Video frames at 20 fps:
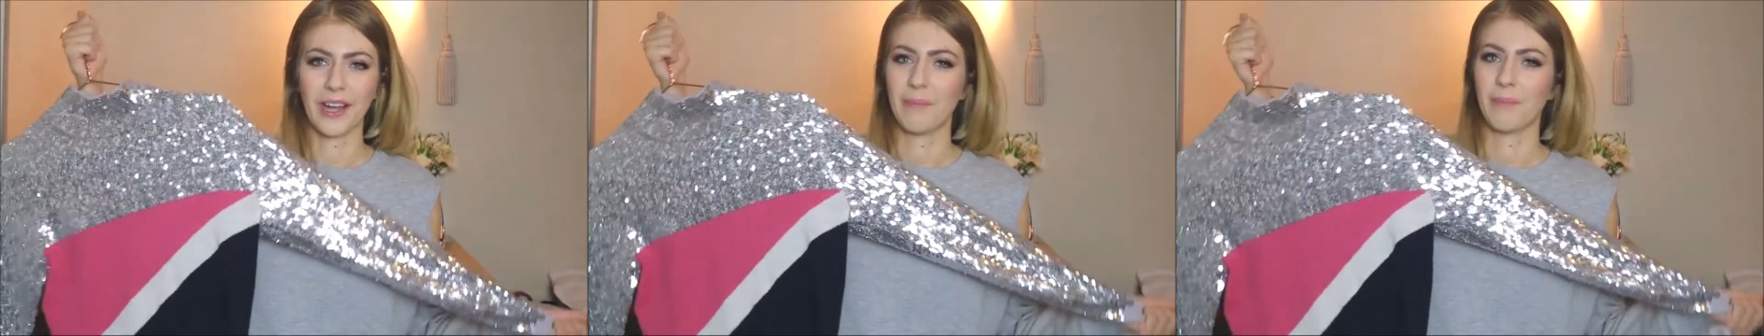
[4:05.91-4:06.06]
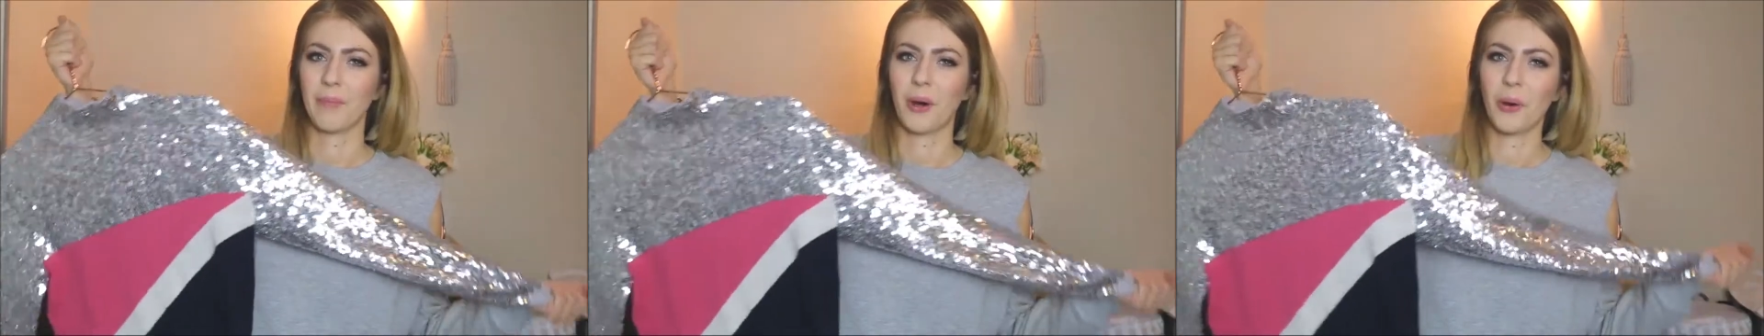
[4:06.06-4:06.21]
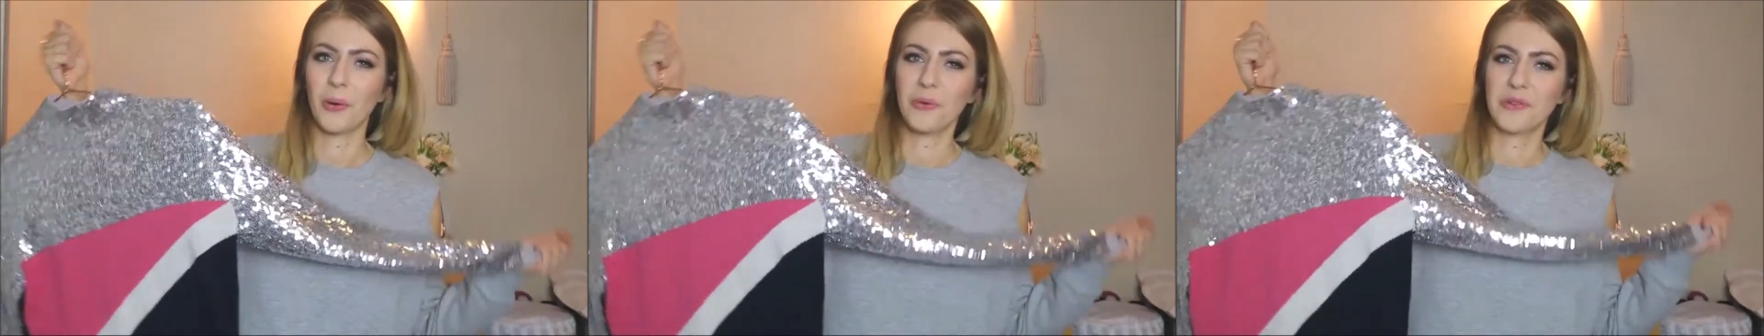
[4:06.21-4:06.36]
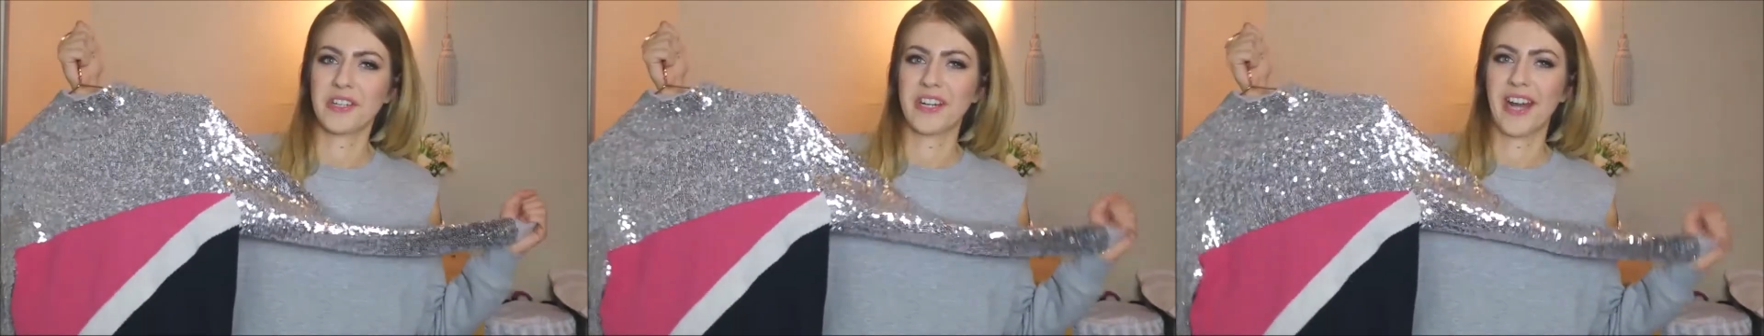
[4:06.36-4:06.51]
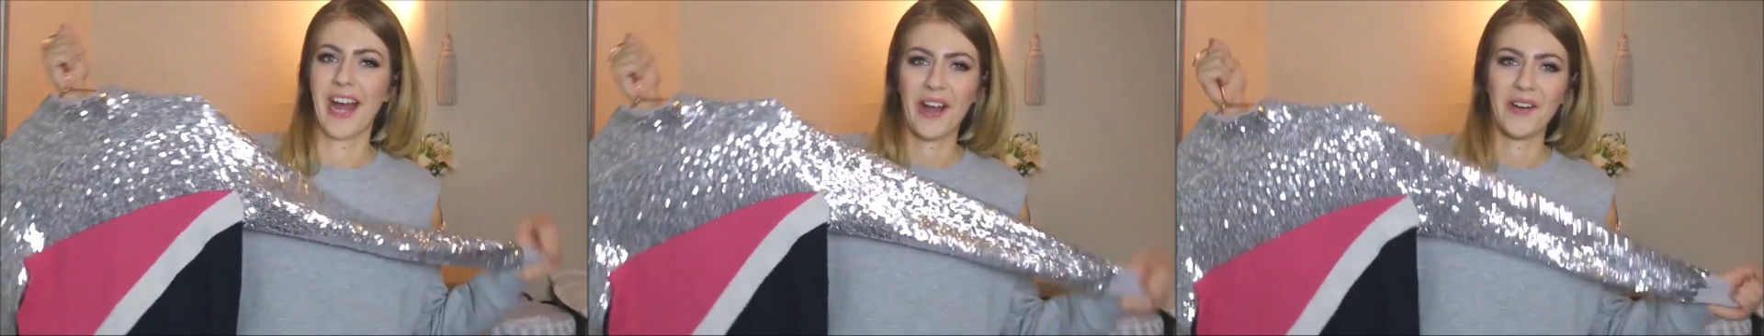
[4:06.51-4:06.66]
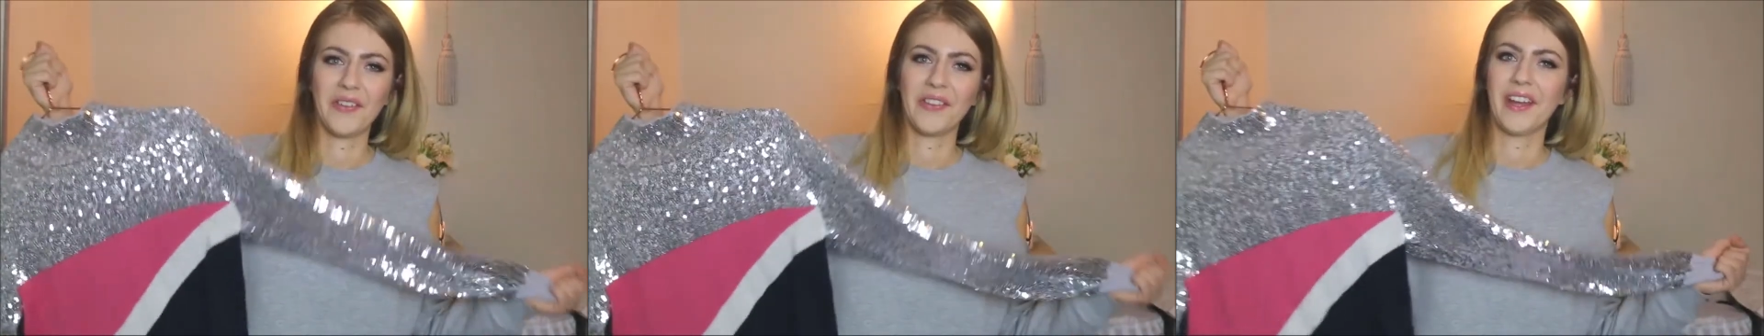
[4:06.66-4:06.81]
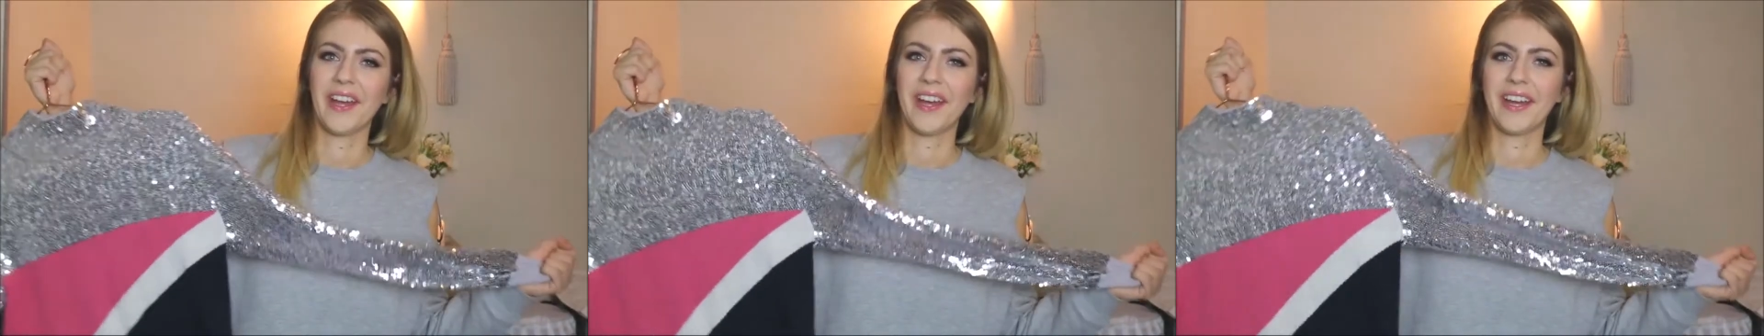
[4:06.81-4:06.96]
and bold and
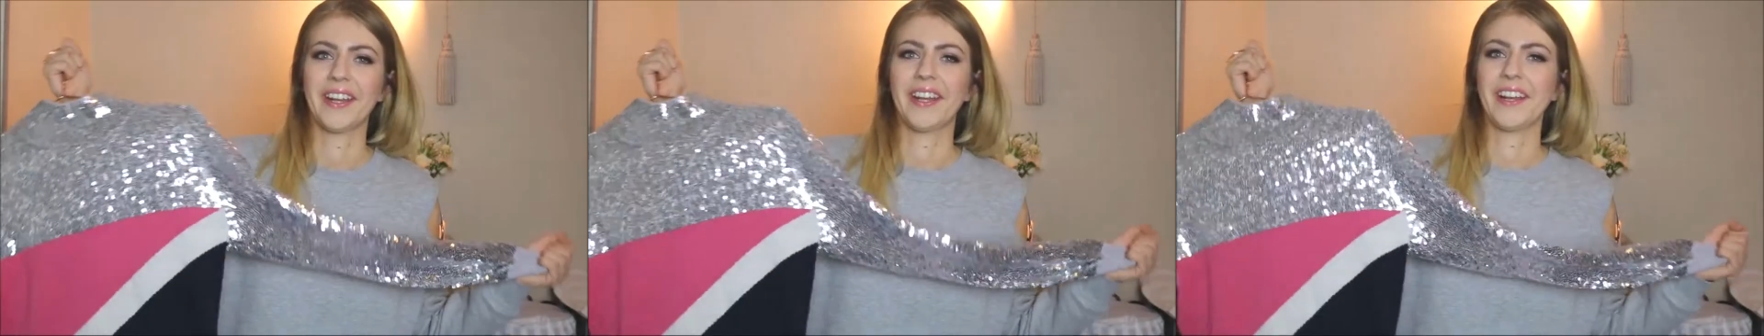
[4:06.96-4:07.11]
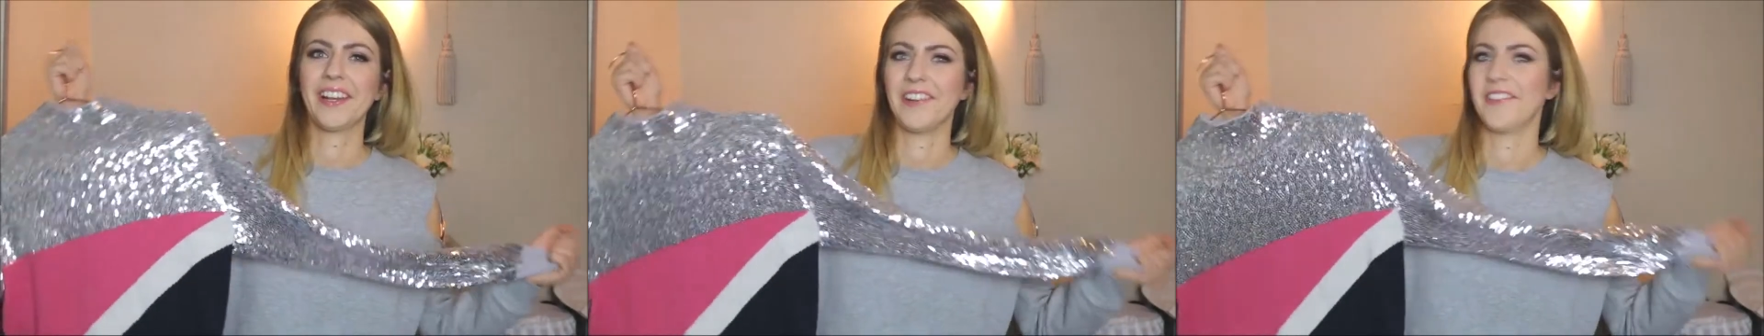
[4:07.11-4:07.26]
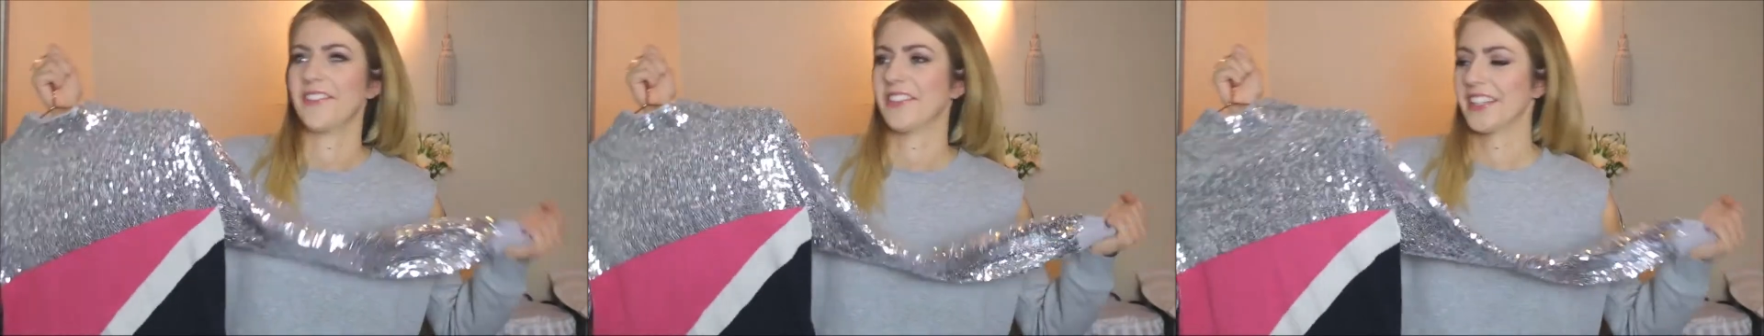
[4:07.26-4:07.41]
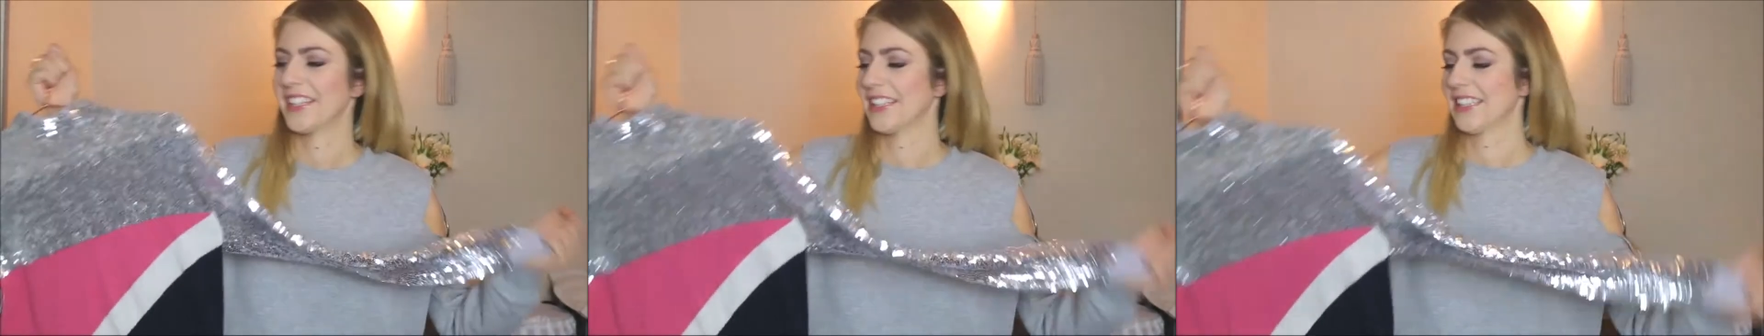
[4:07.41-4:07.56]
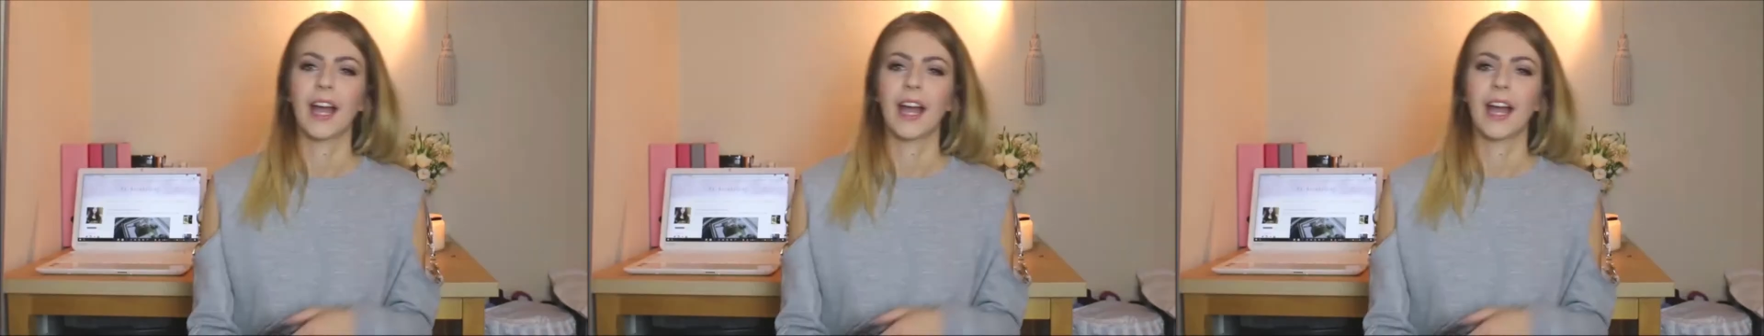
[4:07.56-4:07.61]
out there, and I love it.